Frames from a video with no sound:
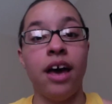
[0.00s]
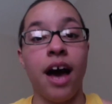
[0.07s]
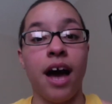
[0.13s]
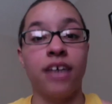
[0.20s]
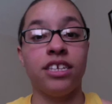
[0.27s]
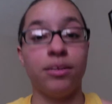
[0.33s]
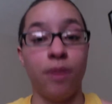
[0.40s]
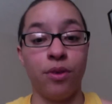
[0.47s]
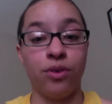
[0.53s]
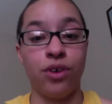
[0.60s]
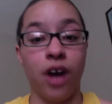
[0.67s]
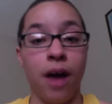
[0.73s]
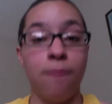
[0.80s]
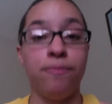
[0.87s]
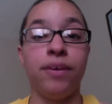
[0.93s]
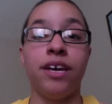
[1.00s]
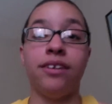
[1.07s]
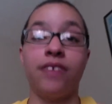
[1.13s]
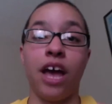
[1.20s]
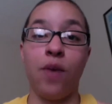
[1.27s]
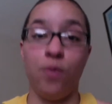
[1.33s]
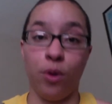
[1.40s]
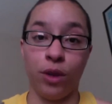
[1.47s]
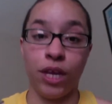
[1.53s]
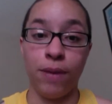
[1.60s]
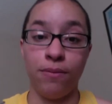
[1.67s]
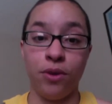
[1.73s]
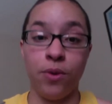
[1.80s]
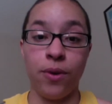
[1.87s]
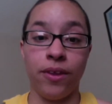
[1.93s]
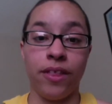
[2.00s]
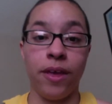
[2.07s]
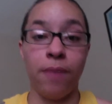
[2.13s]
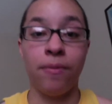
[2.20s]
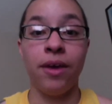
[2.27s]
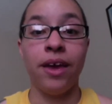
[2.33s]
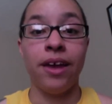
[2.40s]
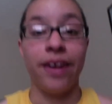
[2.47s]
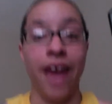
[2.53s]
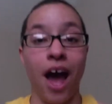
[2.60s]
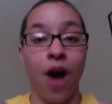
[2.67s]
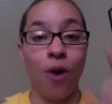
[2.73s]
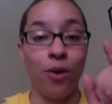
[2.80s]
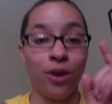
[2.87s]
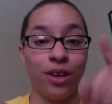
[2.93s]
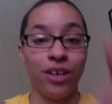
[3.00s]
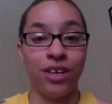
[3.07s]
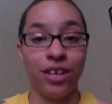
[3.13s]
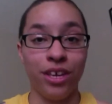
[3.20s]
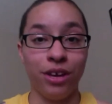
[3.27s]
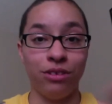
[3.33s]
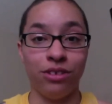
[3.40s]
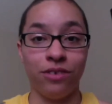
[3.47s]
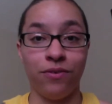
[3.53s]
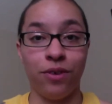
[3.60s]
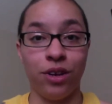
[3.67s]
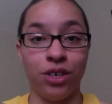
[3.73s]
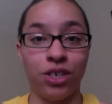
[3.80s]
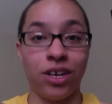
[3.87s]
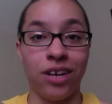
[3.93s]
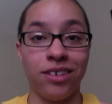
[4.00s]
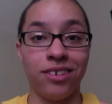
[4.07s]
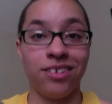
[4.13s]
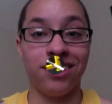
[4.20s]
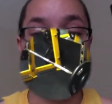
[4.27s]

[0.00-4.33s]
some other time because I will keep doing them. Now, here's the footage, guys.